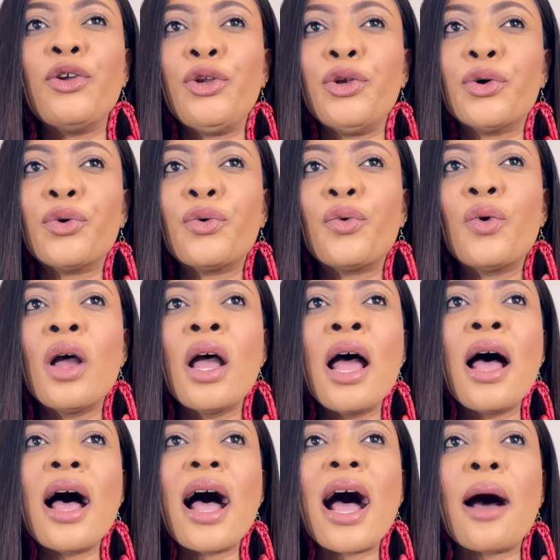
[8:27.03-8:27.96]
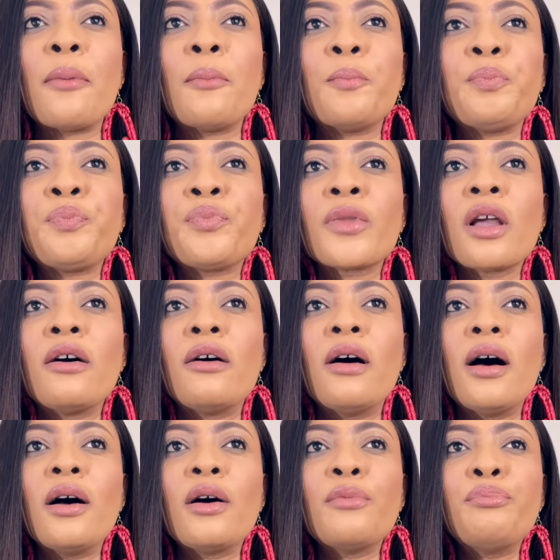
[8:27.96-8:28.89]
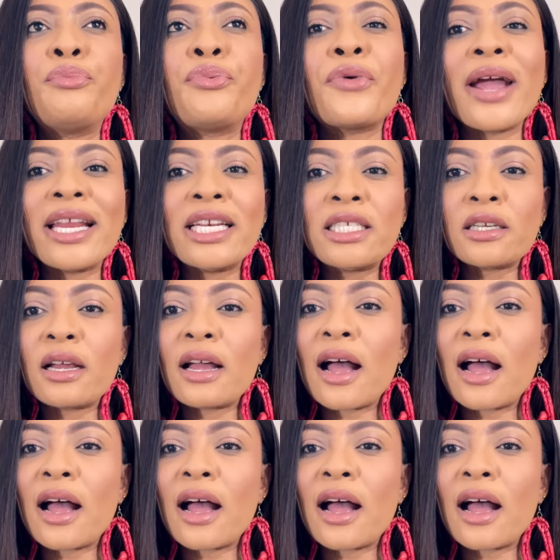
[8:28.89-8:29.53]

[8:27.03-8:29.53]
you know, bread